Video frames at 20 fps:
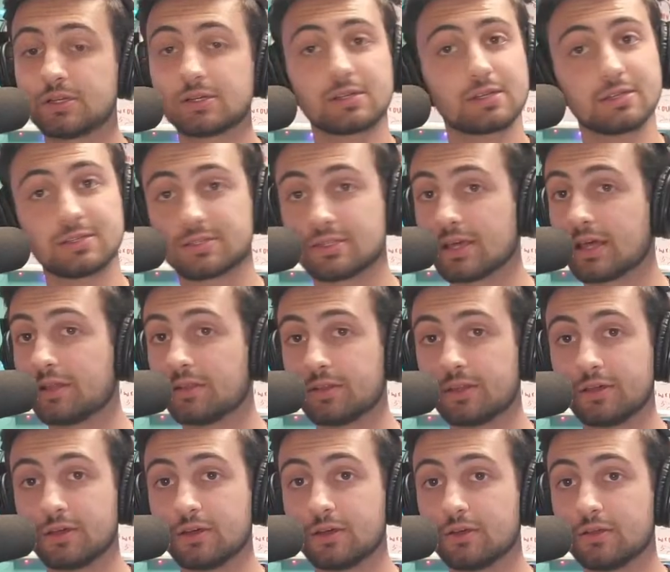Because
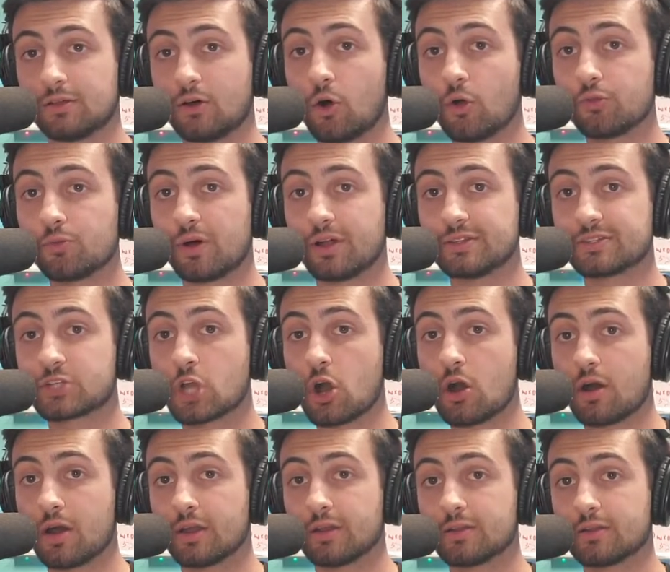the old one's
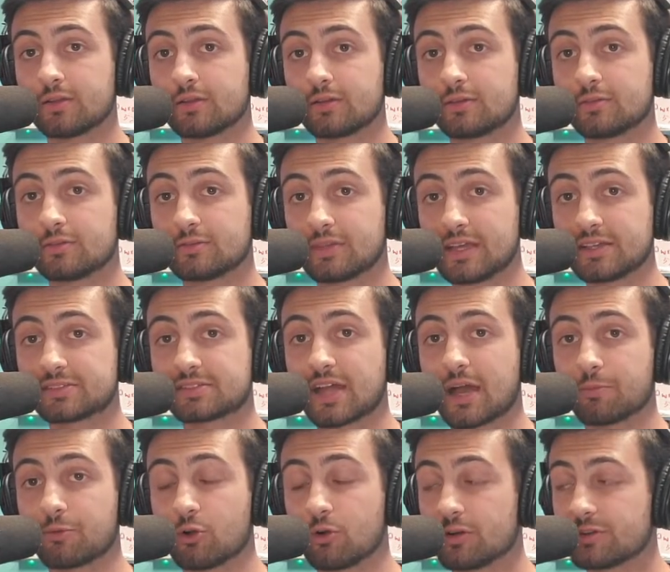gone. Thanks,
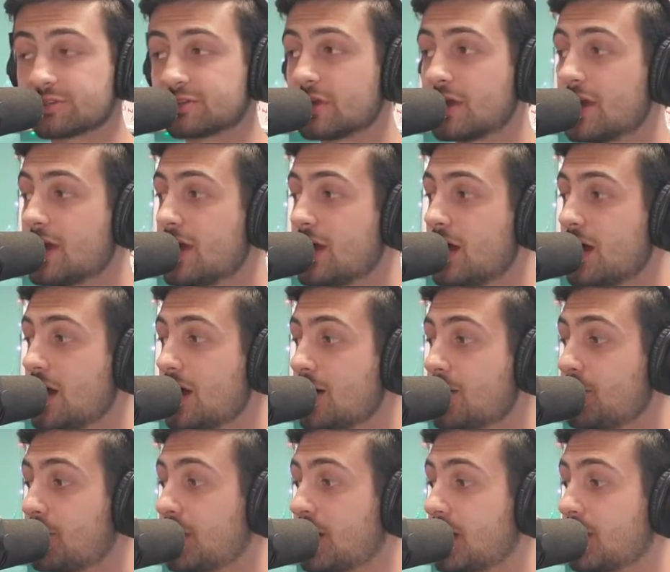Tom Gorse.
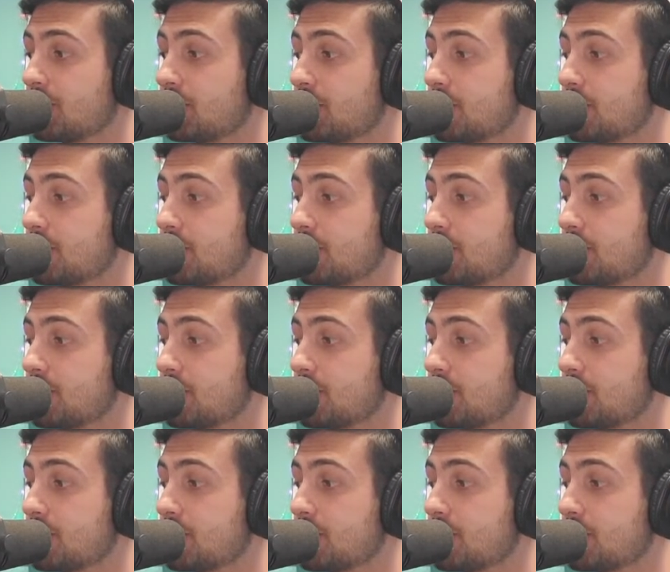But